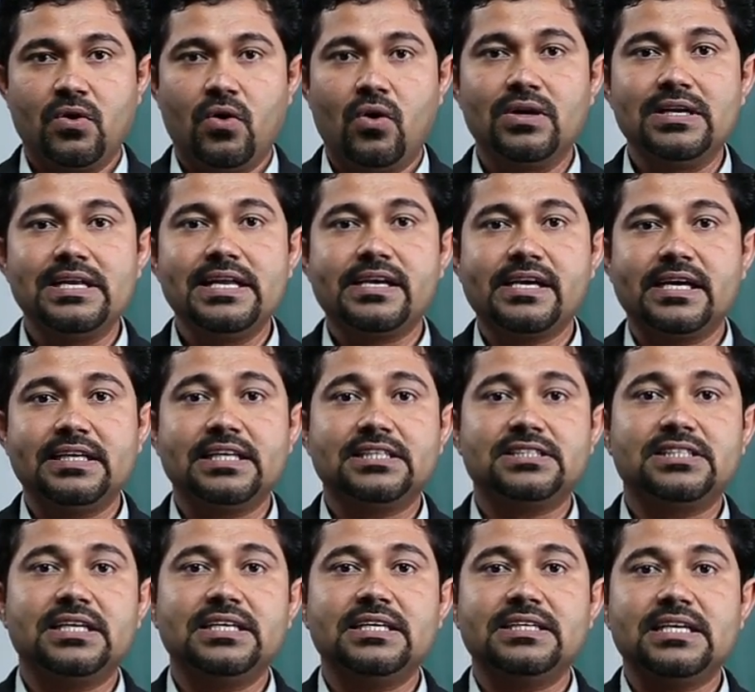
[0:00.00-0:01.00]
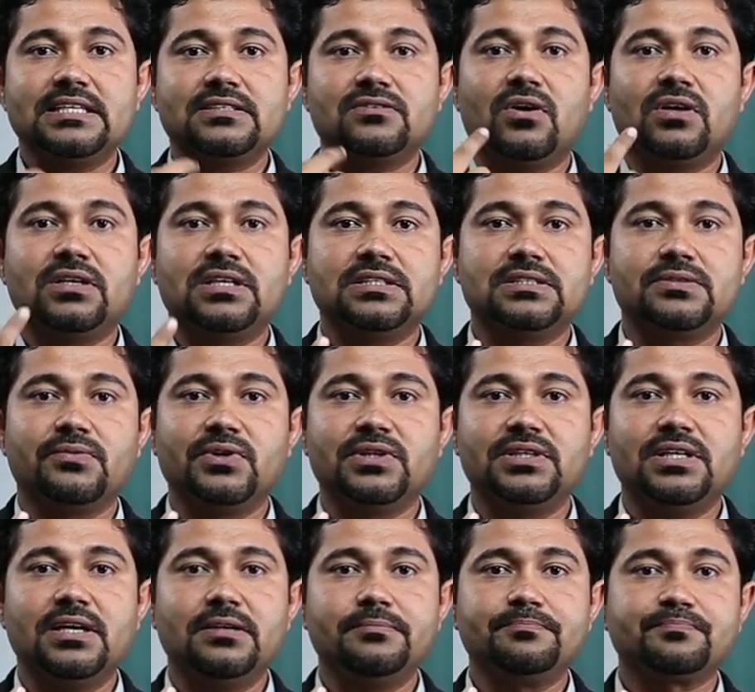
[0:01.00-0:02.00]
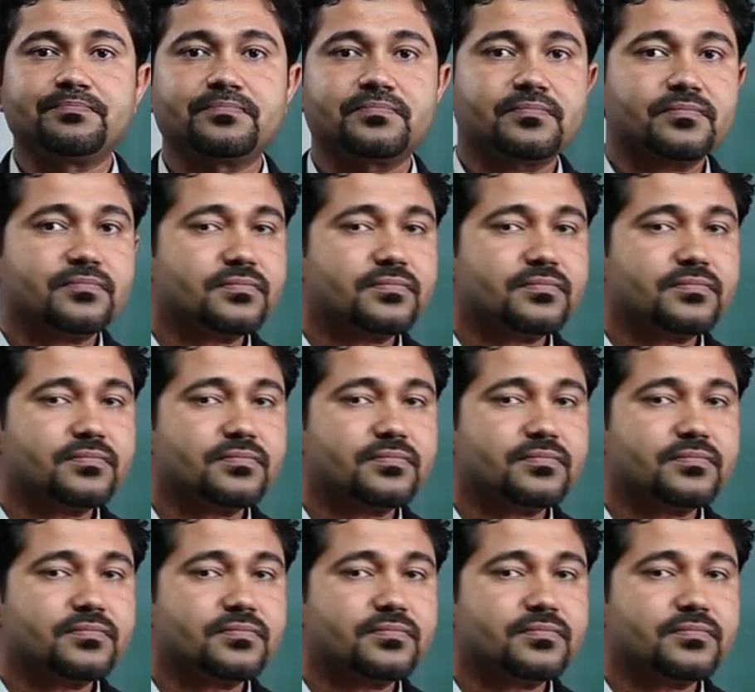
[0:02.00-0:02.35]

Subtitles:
Only connection it has got is with the